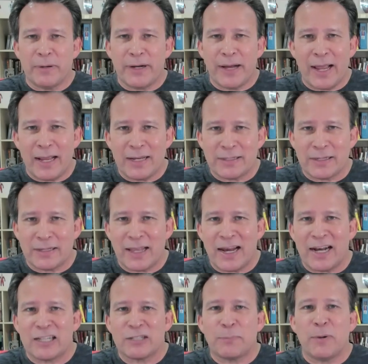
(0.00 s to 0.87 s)
bonanza
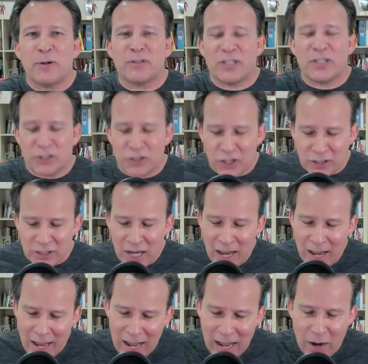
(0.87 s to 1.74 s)
that exposes just
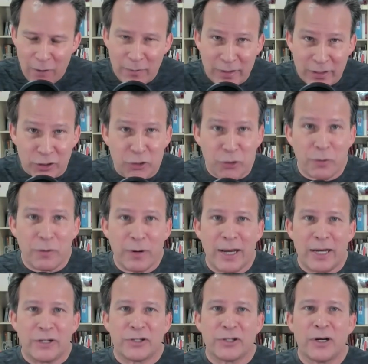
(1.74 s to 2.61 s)
how
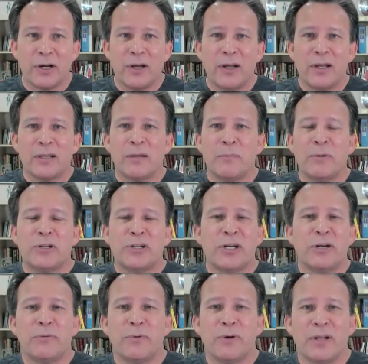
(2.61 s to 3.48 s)
entrenched the
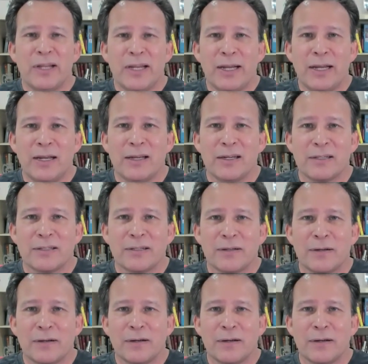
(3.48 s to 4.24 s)
machine really is.